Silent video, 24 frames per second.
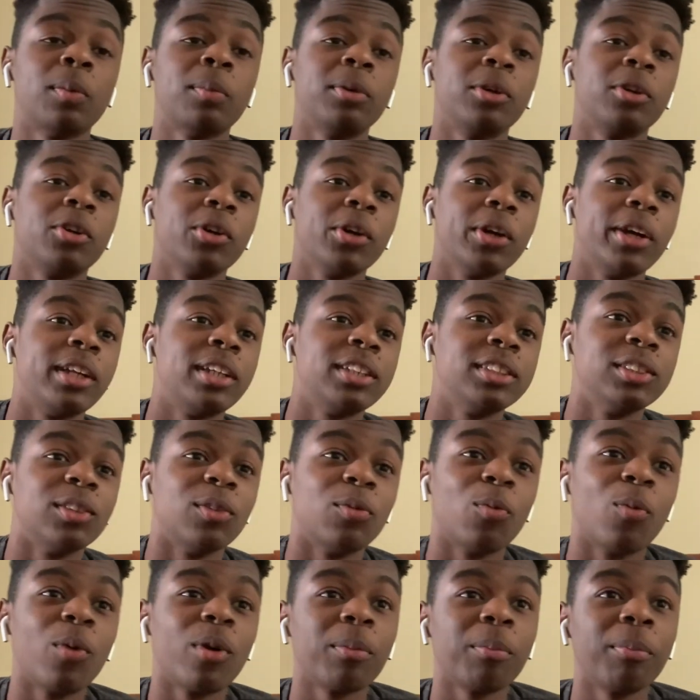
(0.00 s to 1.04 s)
the creators of
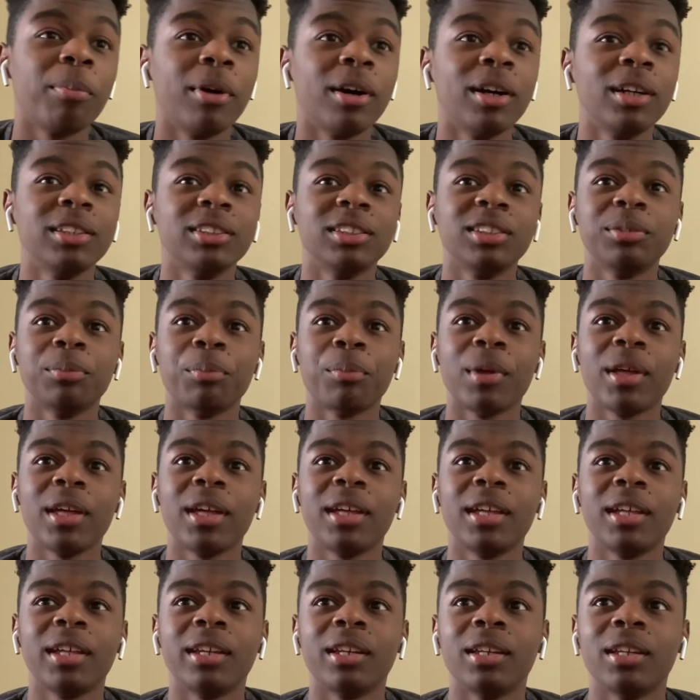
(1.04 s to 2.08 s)
One Punch
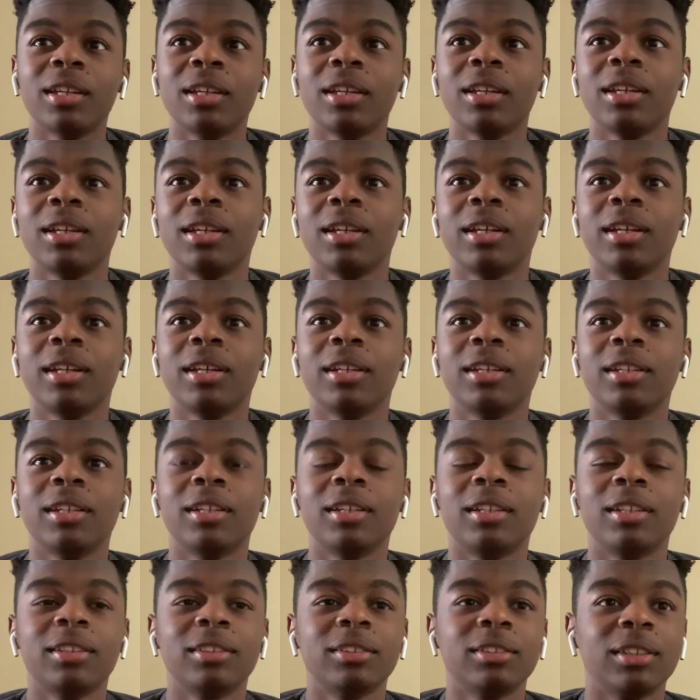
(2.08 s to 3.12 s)
Man.
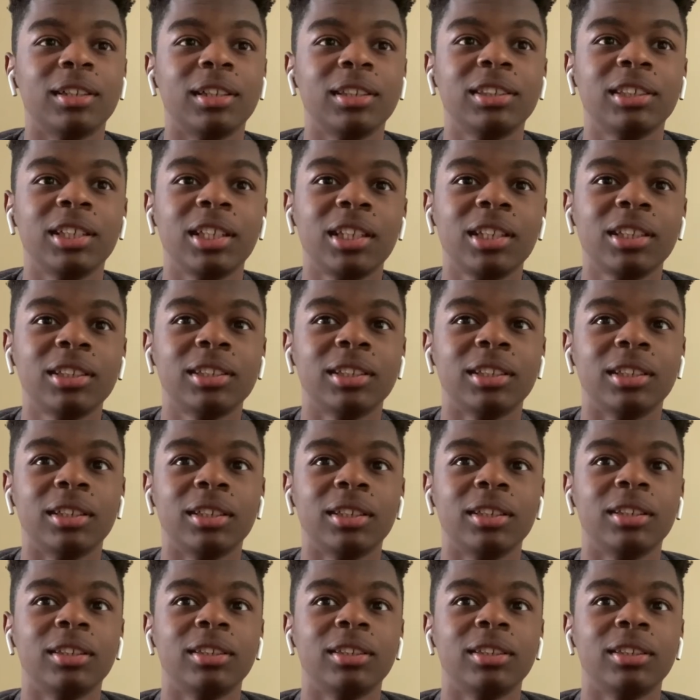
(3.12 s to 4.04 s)
So let's get into it.